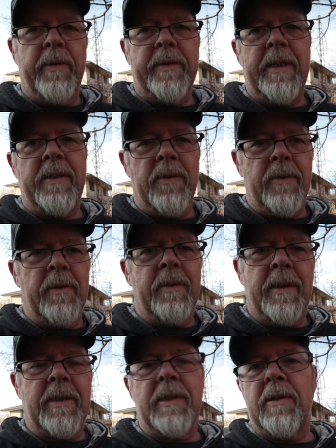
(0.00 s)
Now Diesel,
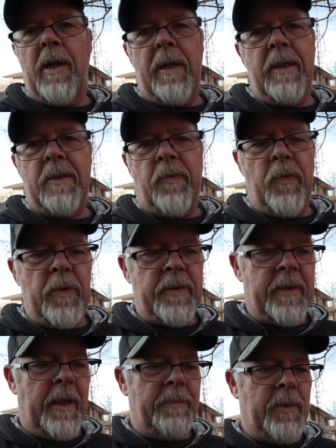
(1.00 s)
this is not his
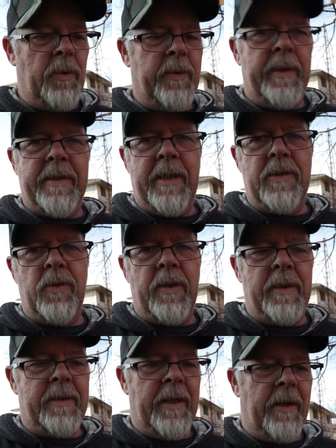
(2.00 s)
first time doing this, as you
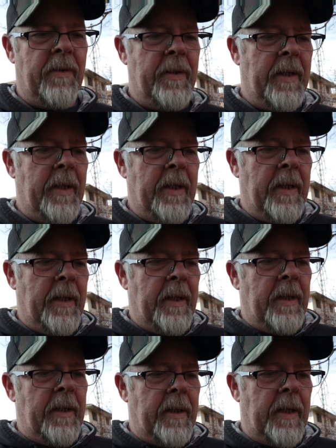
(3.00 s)
can tell.
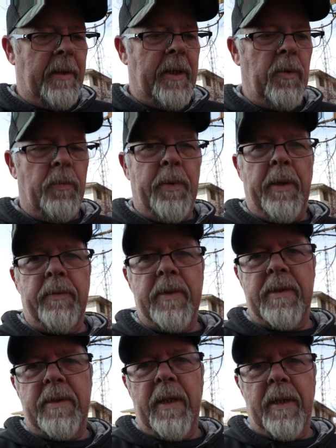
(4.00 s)
He will play with
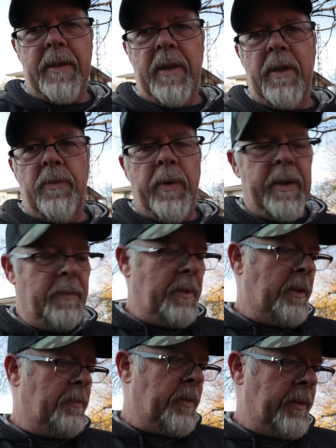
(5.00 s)
the stick, then it'll run to
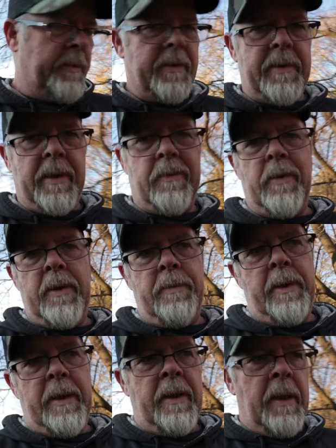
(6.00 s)
me, play with the stick, run to
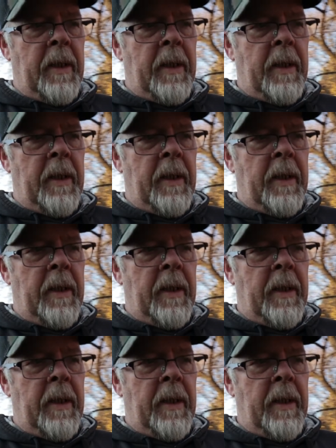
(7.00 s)
me.